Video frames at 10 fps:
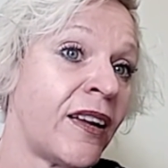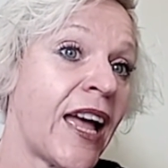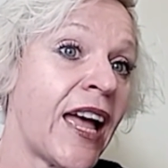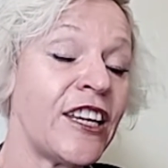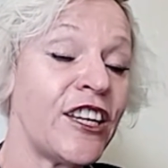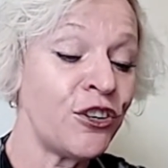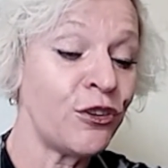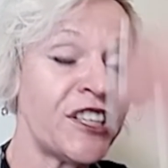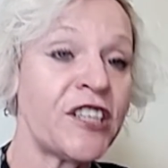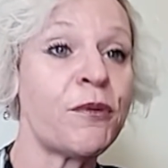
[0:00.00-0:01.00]
And you
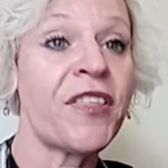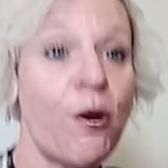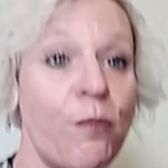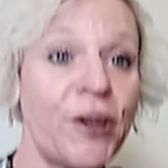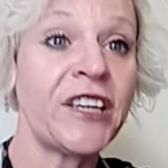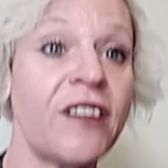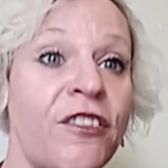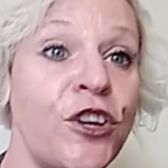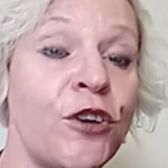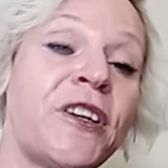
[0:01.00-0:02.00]
did it without putting another
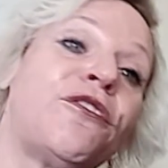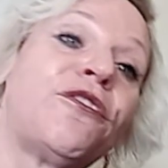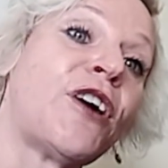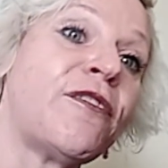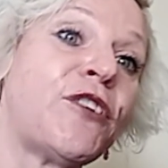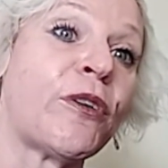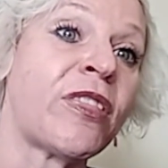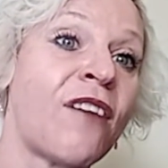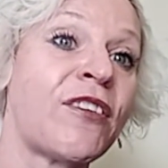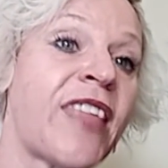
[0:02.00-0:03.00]
human in front of you and
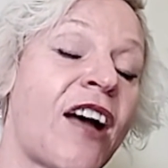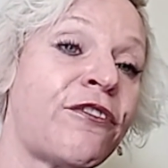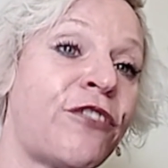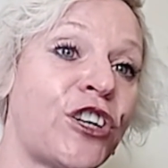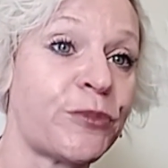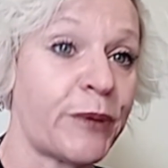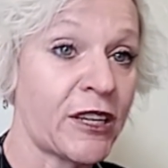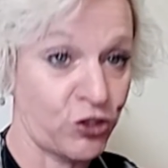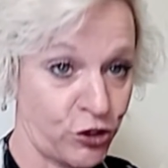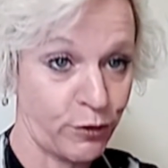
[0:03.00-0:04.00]
loving that first, because
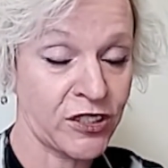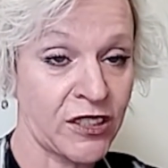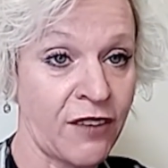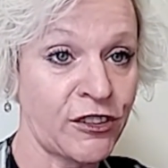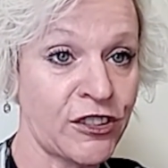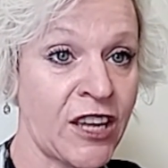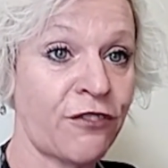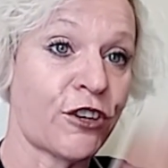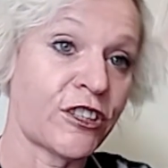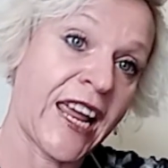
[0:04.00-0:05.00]
you're supposed to love yourself
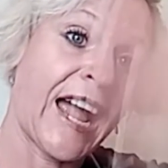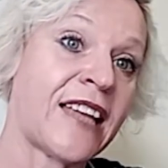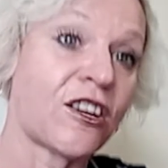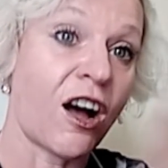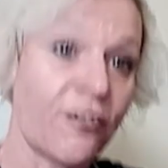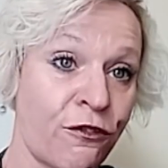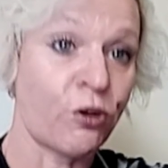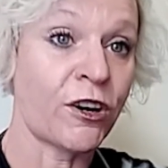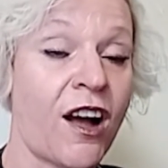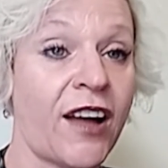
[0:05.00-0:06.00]
first as God for
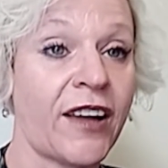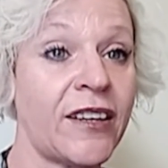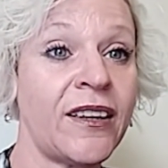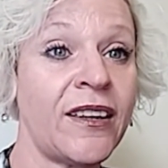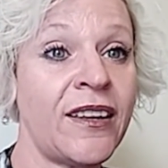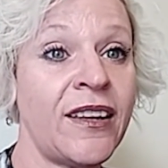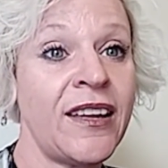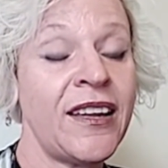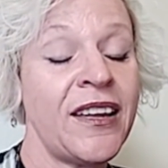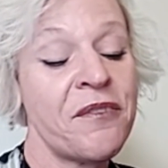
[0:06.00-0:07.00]
God.
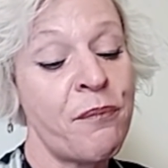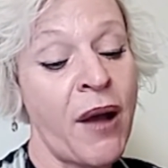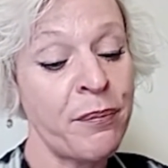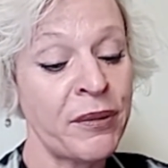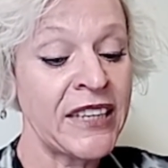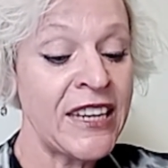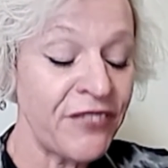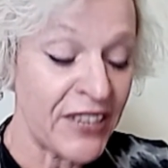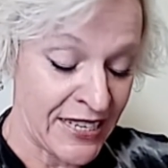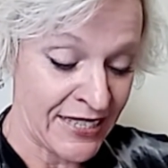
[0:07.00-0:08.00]
My belief
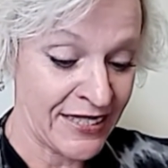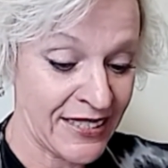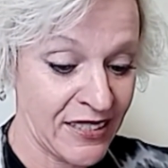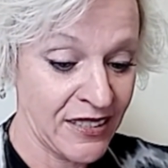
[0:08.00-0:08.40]
is,